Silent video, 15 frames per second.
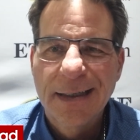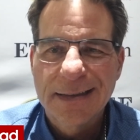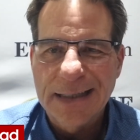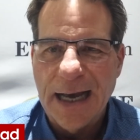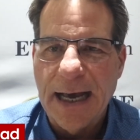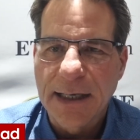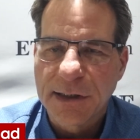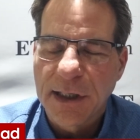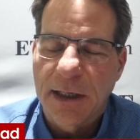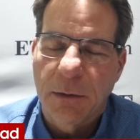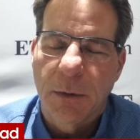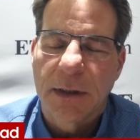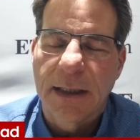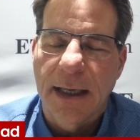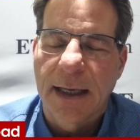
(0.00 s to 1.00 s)
ties in
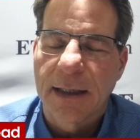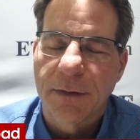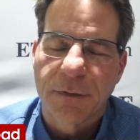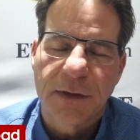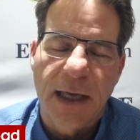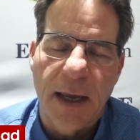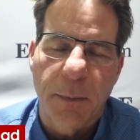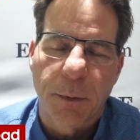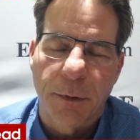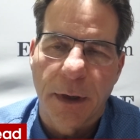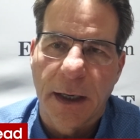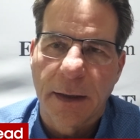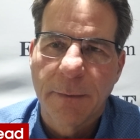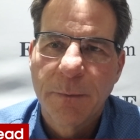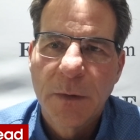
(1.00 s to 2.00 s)
with the end of
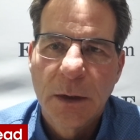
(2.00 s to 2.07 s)
tapering.